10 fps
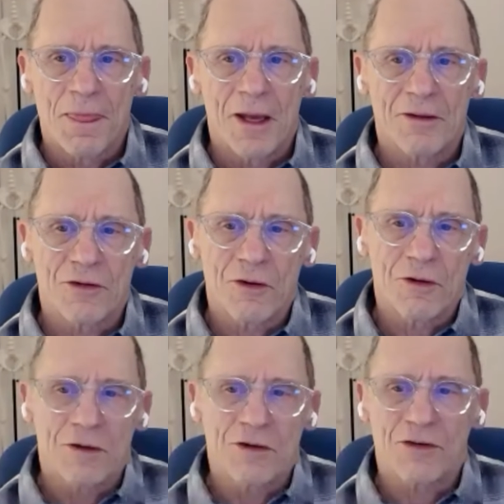And so
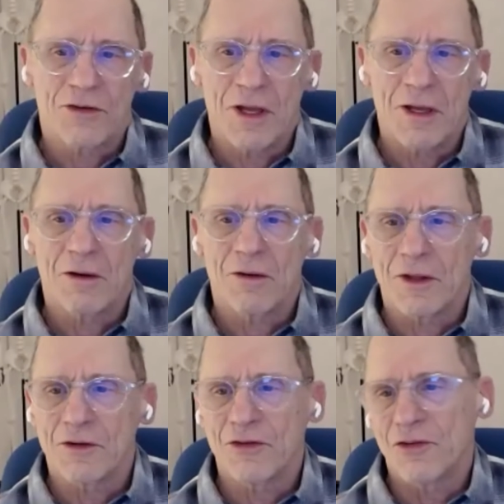you just hear
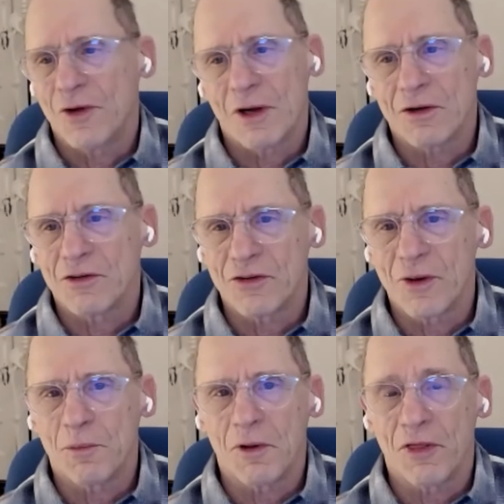this very
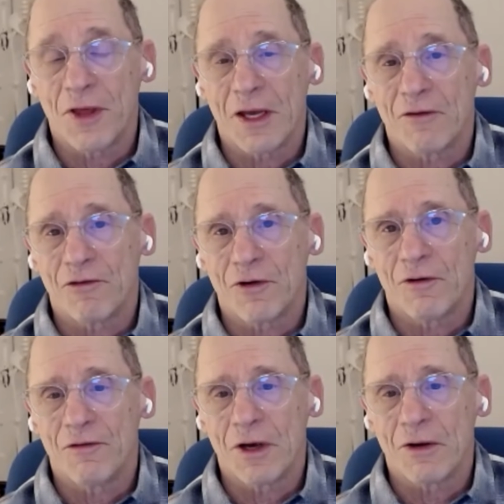simple thing for a
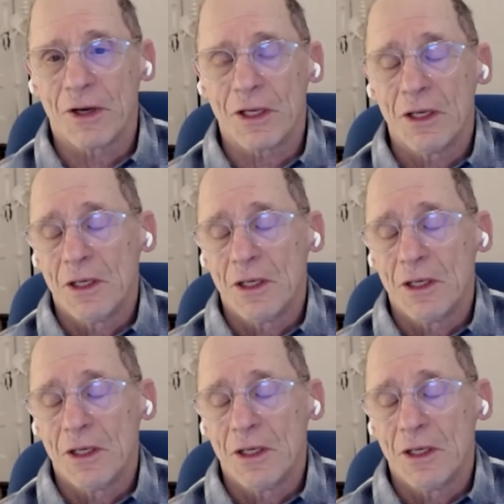very